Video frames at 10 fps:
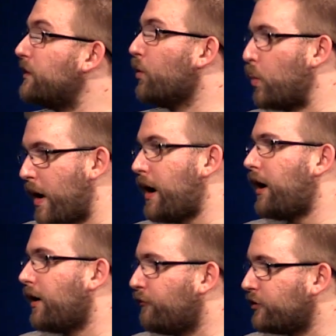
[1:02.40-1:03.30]
to be
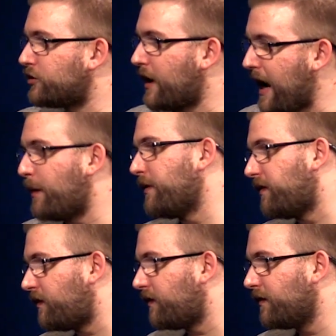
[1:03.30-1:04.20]
aware of what your
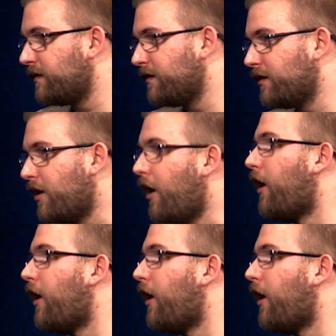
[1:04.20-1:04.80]
habits yeah.